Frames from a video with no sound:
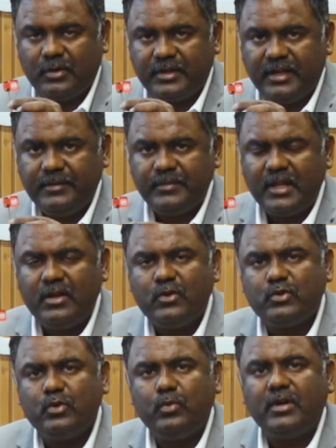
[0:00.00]
Okay,
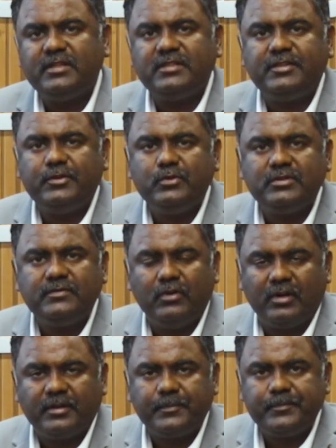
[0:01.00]
so what is it used
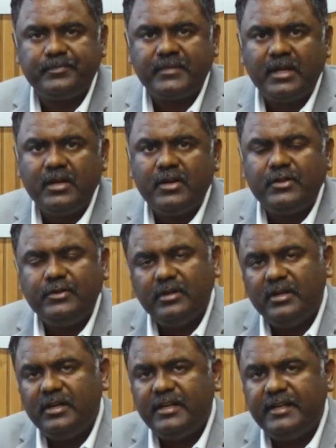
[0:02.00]
for? In
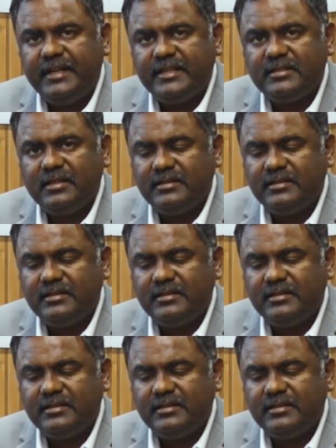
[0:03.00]
the early days,